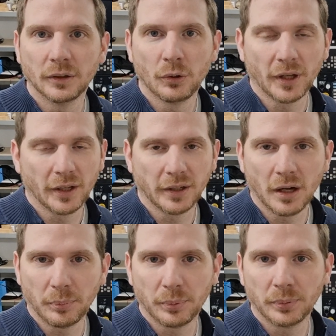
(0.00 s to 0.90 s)
hooking
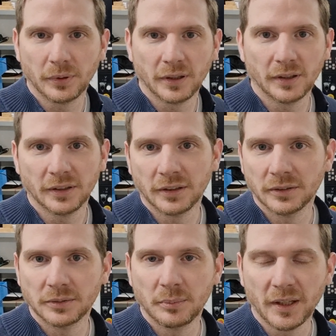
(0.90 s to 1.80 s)
it up,
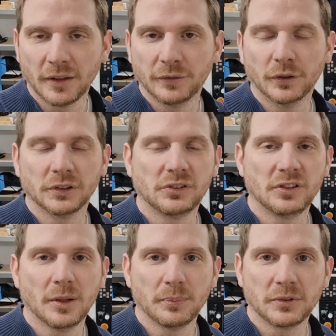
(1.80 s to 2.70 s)
making
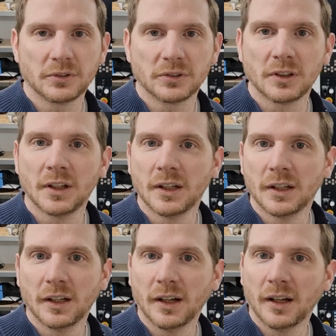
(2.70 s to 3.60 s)
first chips,
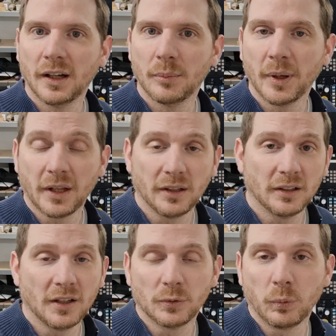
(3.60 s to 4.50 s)

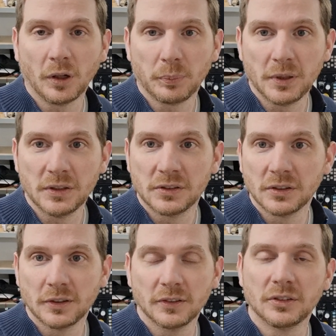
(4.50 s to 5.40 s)
making nice work
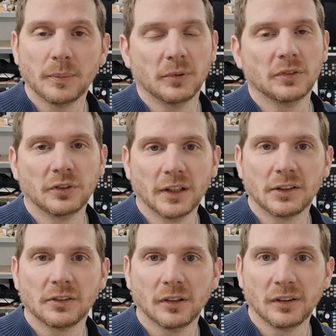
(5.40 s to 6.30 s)
pieces, tips and
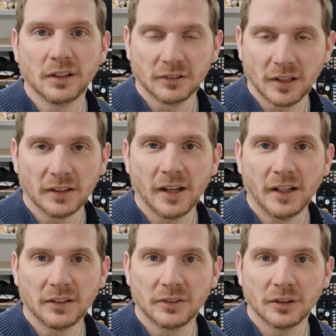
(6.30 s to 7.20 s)
tricks and things like
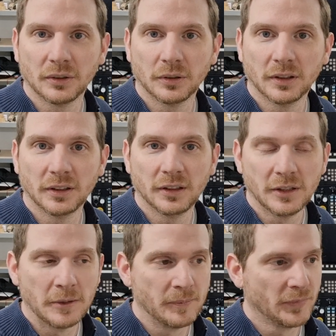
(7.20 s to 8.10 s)
that. So
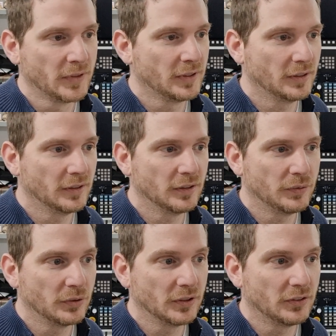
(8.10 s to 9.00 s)

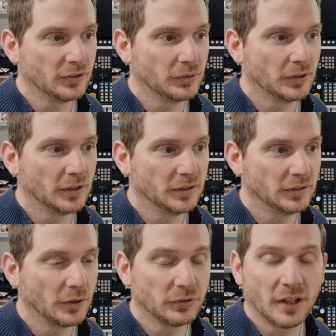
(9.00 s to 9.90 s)
if you're
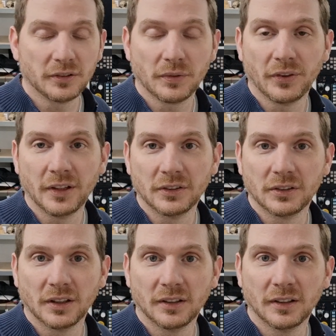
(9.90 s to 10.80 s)
into those kinds of
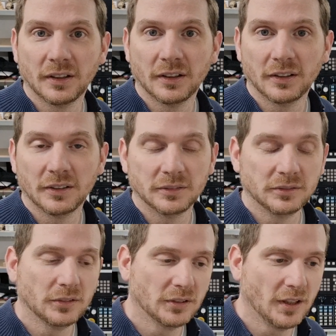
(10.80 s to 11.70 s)
things, then
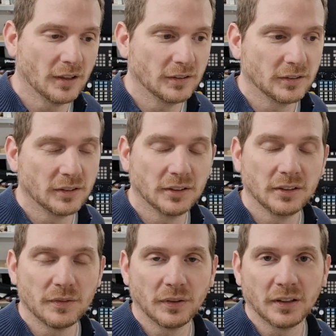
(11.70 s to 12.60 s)
yeah,
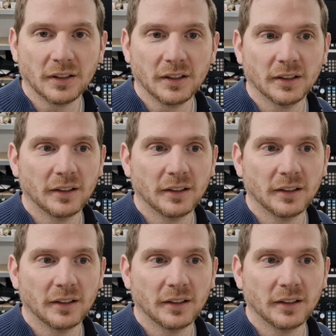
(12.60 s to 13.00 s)
definitely